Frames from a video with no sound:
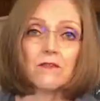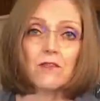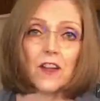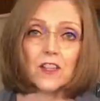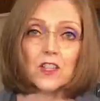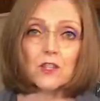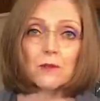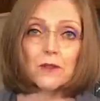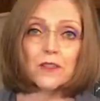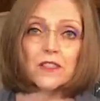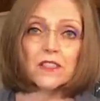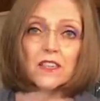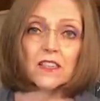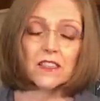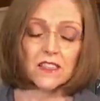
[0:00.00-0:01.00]

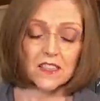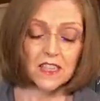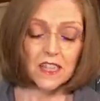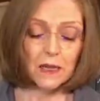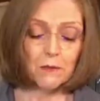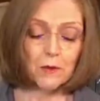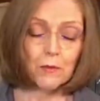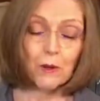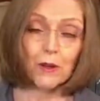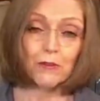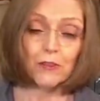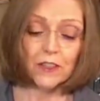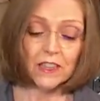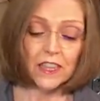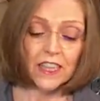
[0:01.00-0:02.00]
Vegetables steamed
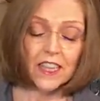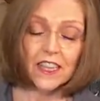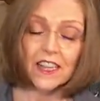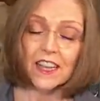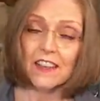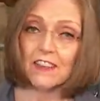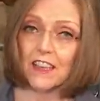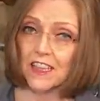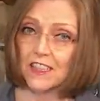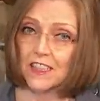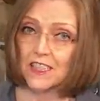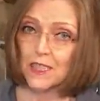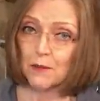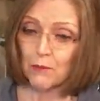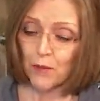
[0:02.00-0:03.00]
perfectly in the
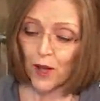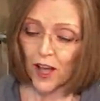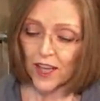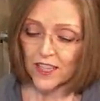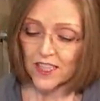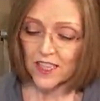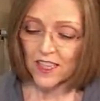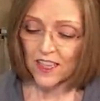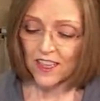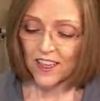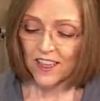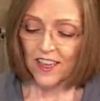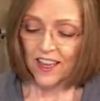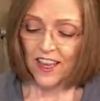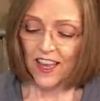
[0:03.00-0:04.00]
Instant Pot
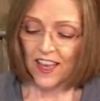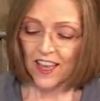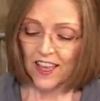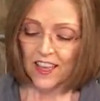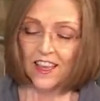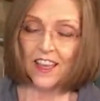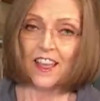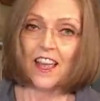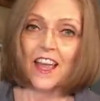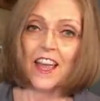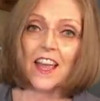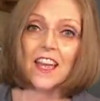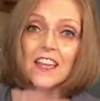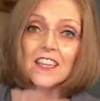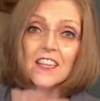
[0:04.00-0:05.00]

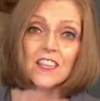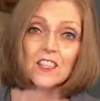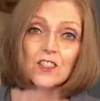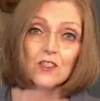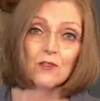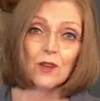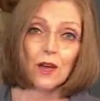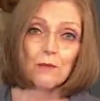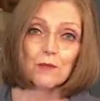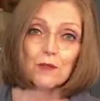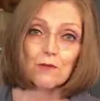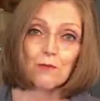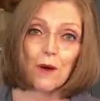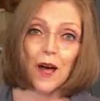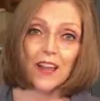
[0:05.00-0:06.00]
and two cups
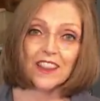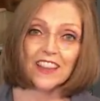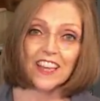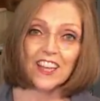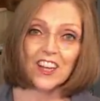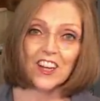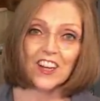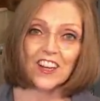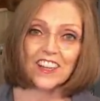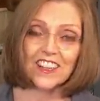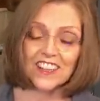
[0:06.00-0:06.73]
of pot liquor.